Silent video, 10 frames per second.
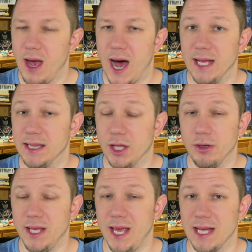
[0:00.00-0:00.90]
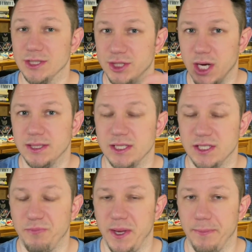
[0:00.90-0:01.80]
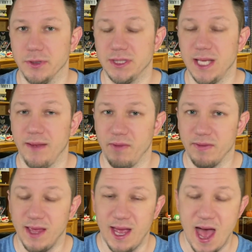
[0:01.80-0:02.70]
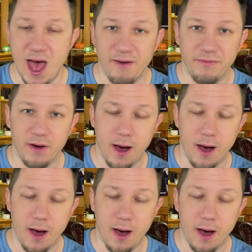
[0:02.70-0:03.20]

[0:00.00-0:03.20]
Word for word: I literally had dozens of people saying that they have